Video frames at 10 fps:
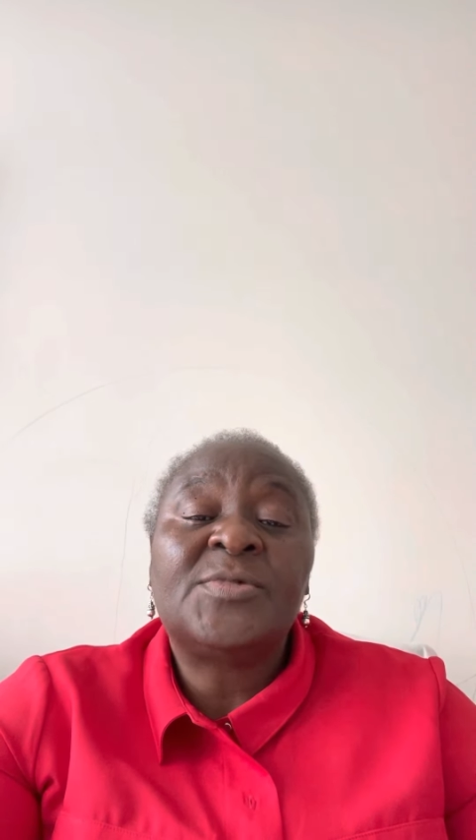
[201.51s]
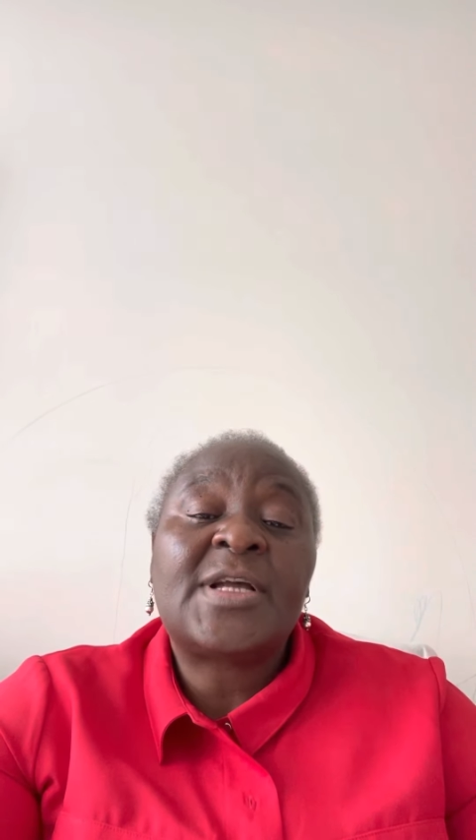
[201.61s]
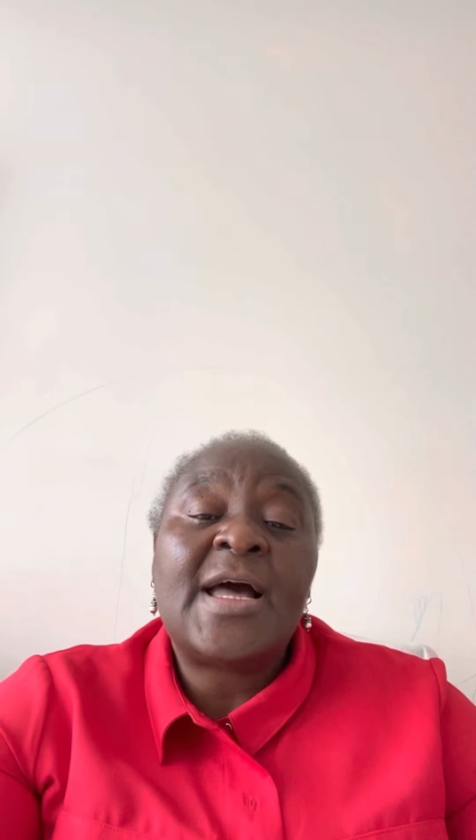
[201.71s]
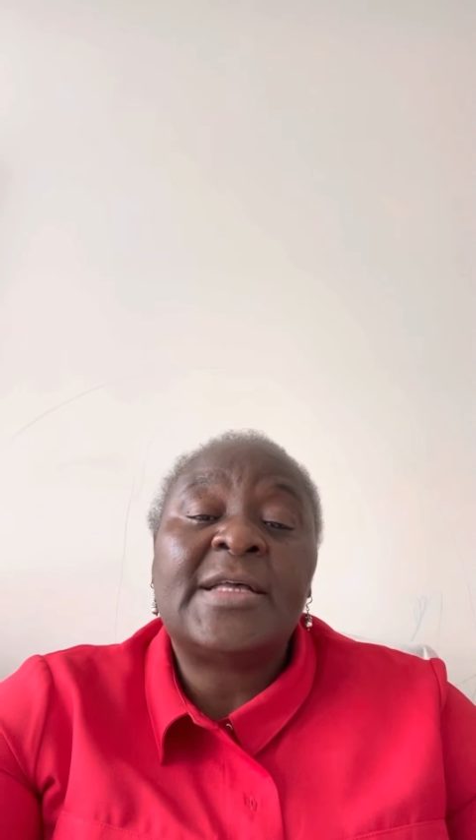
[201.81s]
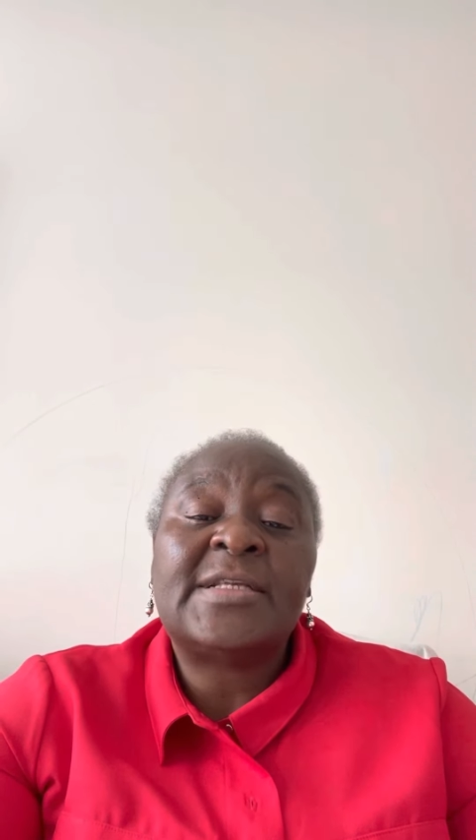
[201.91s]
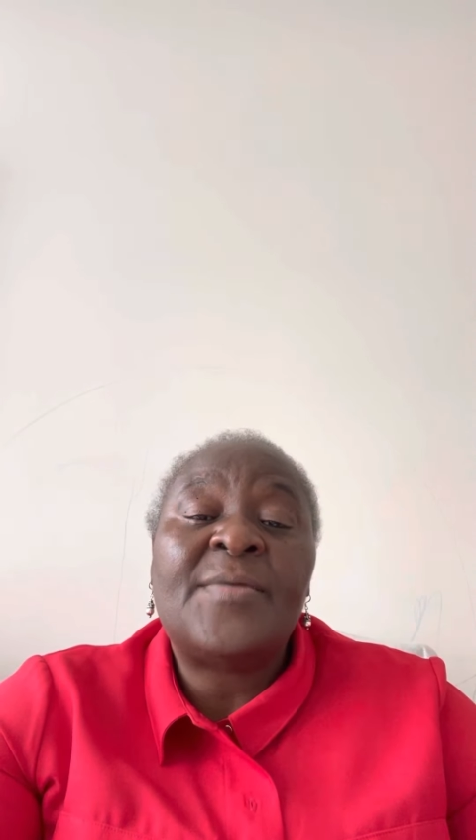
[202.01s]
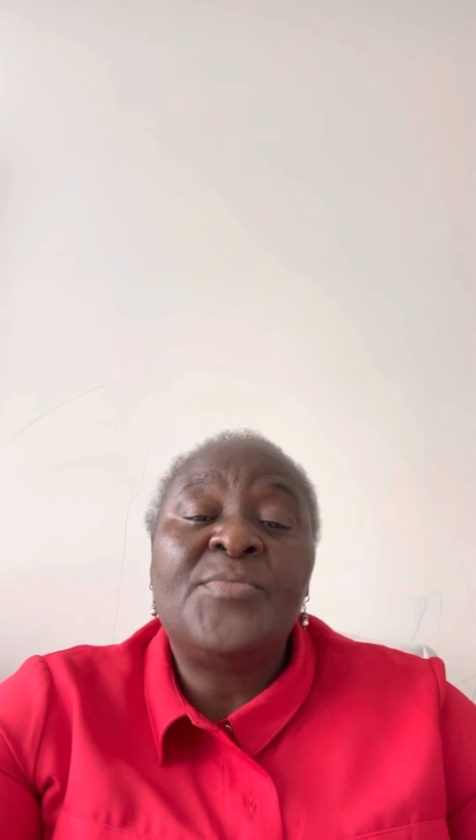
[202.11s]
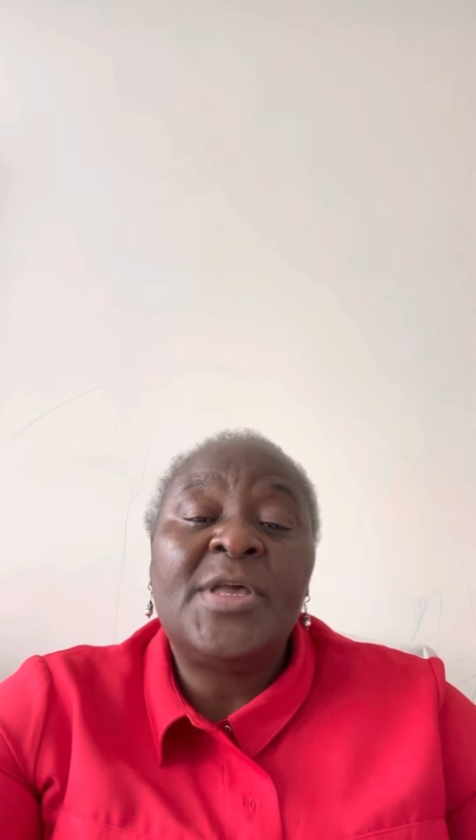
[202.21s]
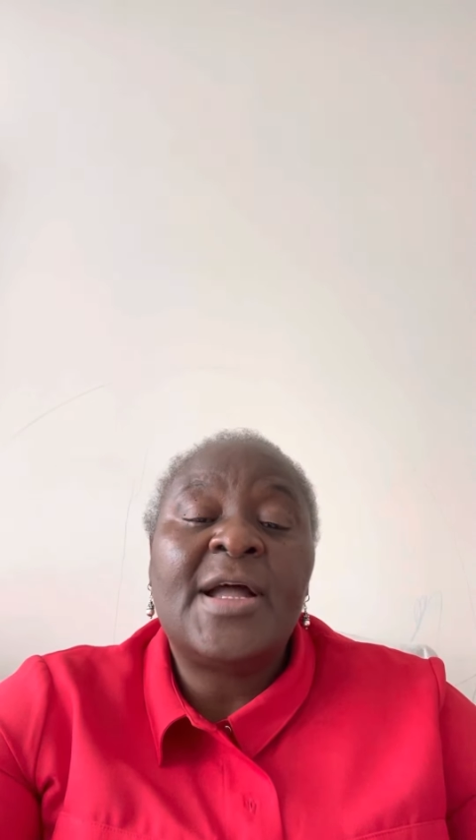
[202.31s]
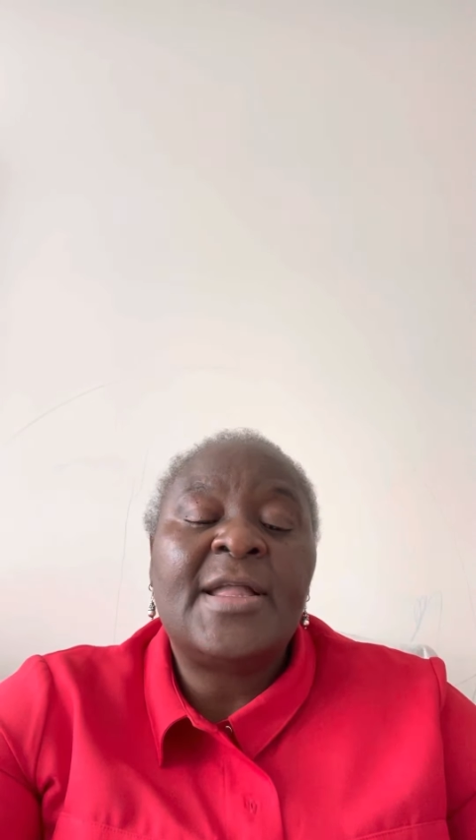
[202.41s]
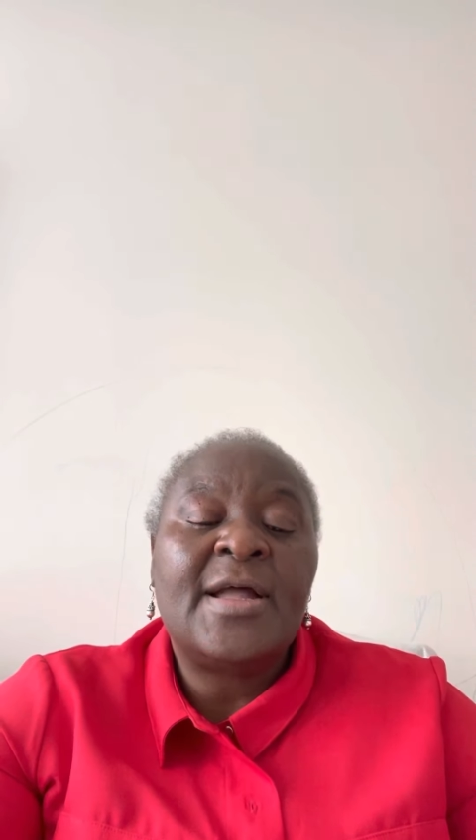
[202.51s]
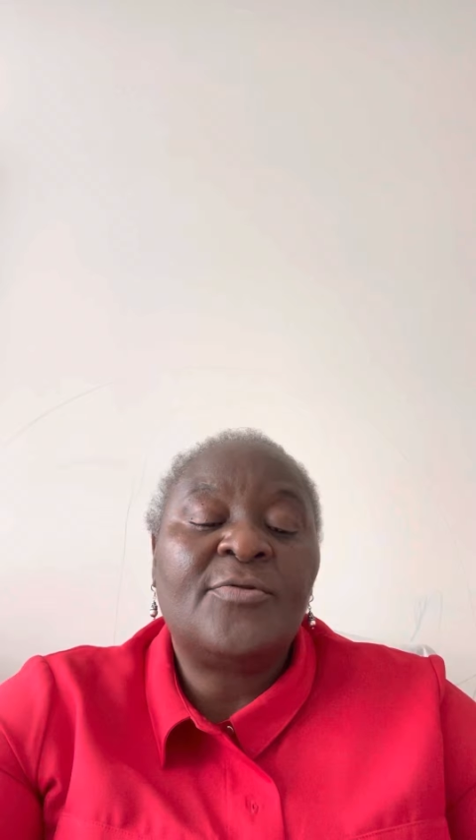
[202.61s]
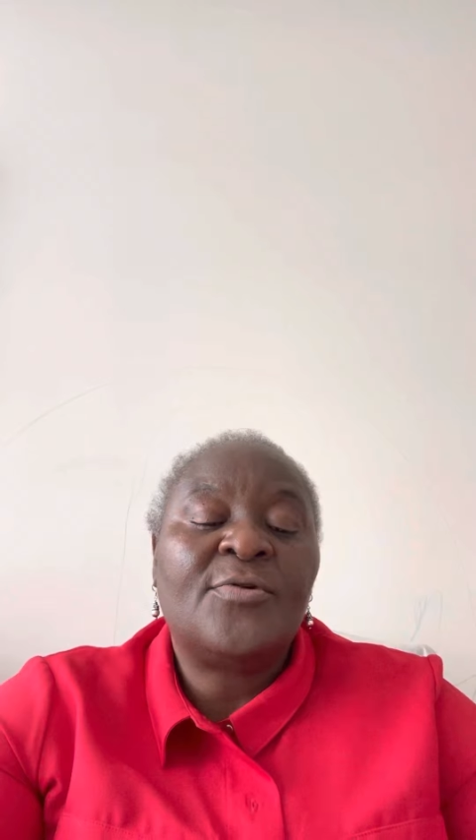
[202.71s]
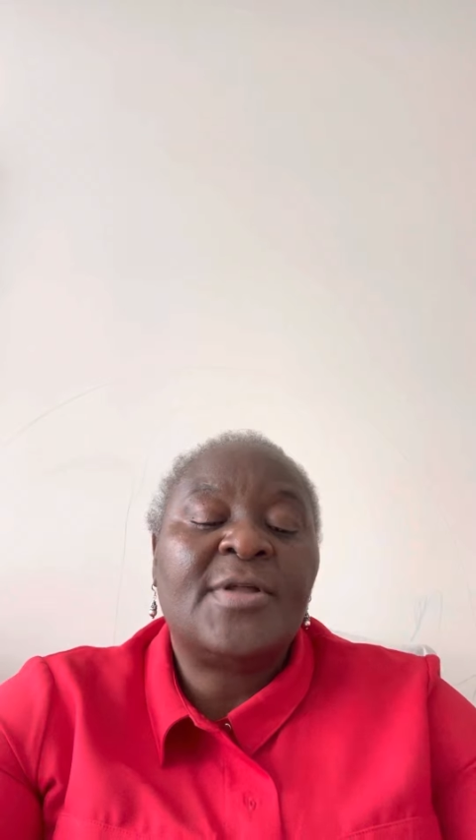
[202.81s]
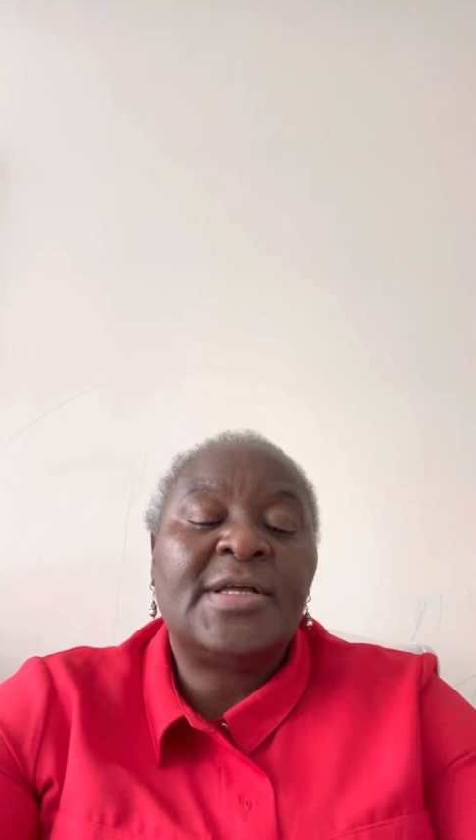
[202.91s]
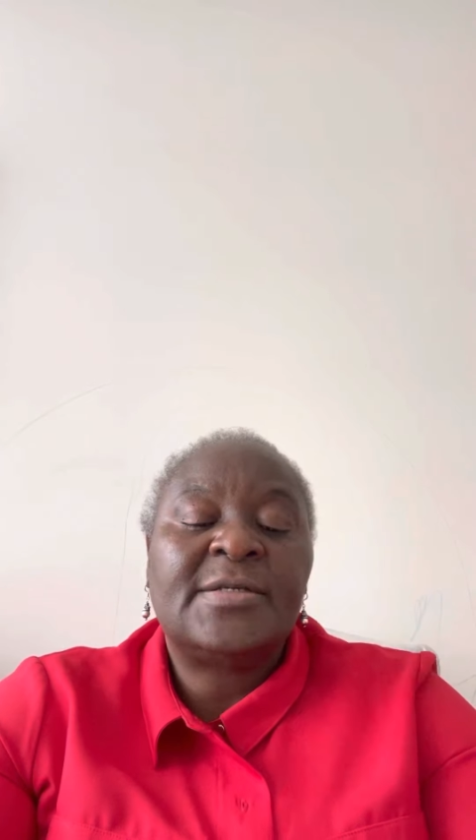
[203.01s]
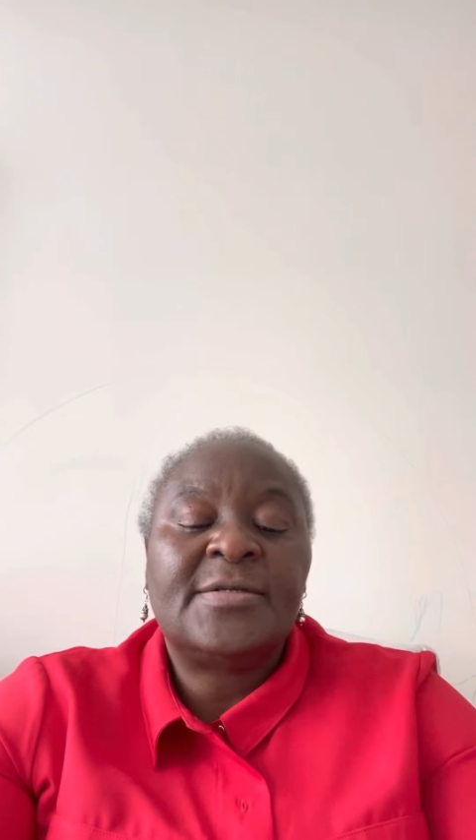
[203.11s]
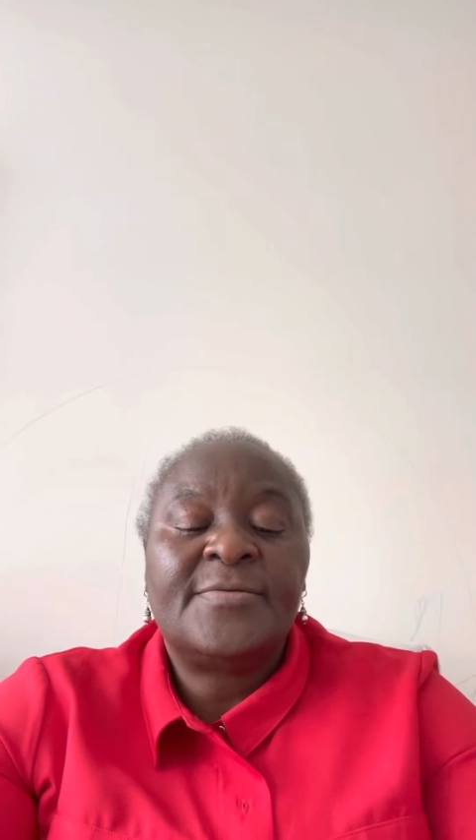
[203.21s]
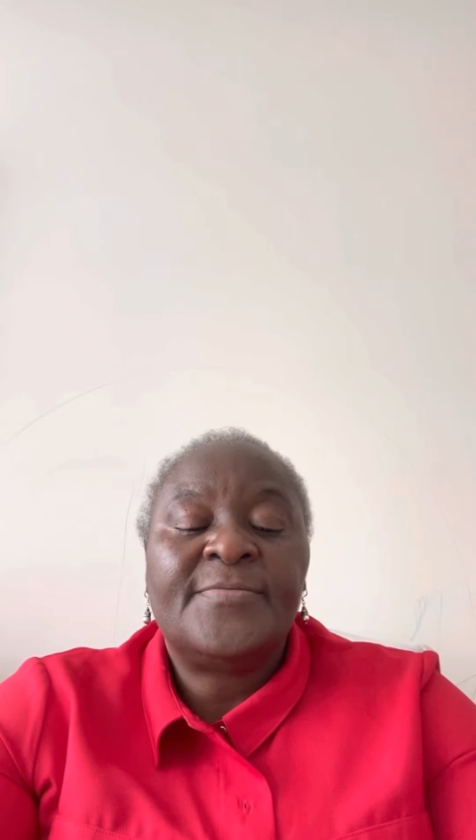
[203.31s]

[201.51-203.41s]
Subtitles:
scars are bigger than others.